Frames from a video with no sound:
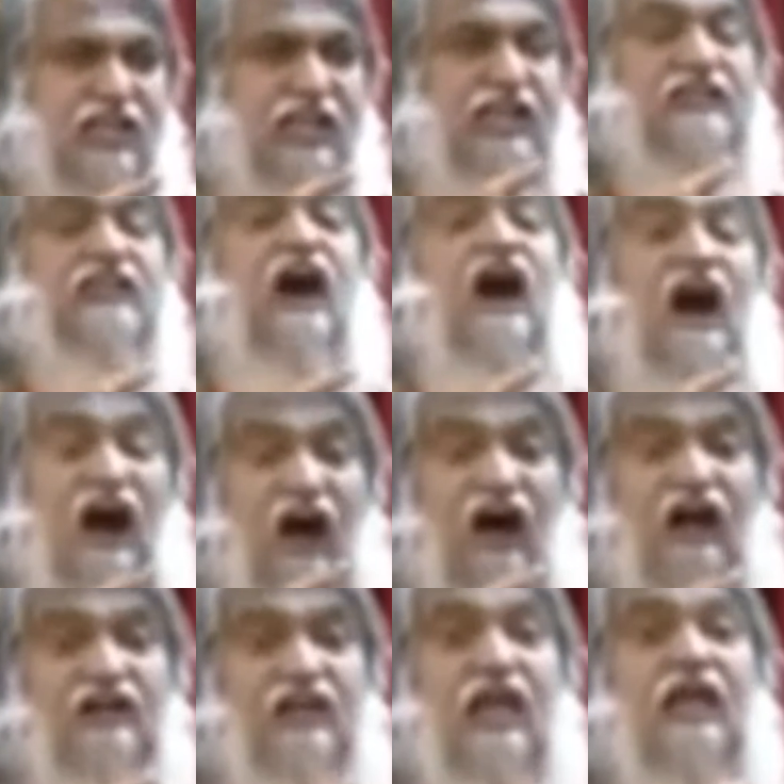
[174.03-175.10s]
in the
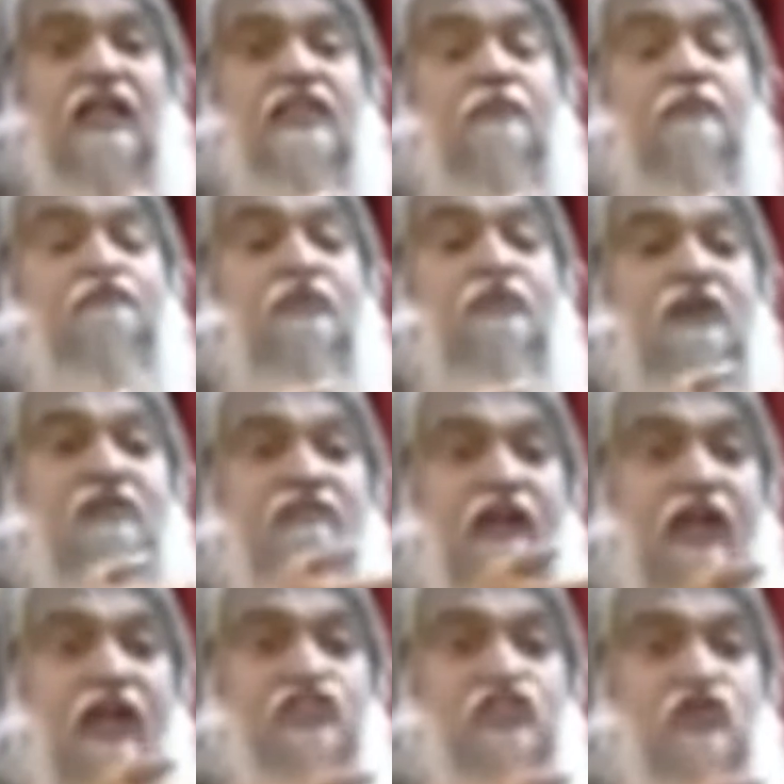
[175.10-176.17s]
heart that
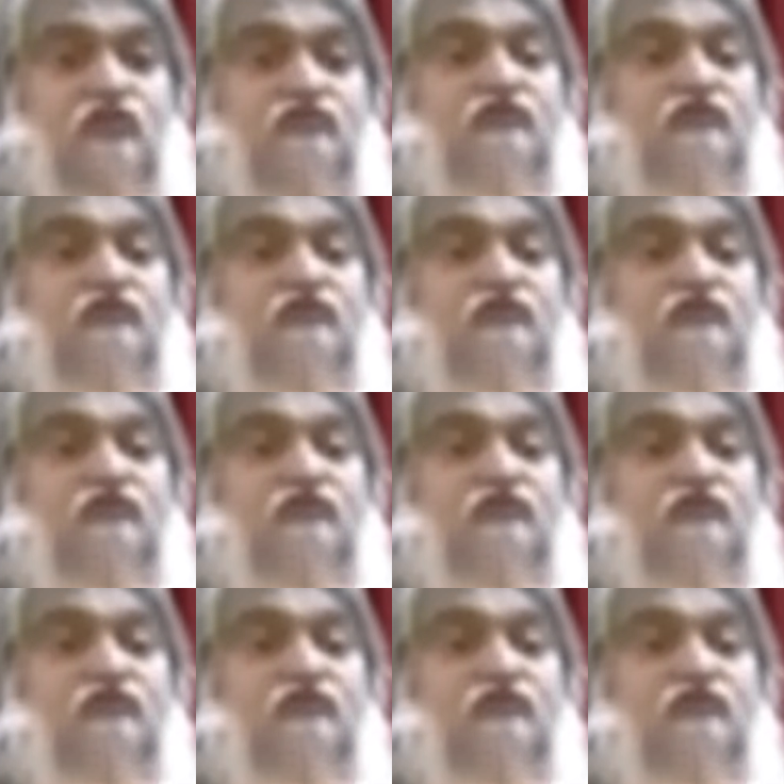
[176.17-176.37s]
prevents you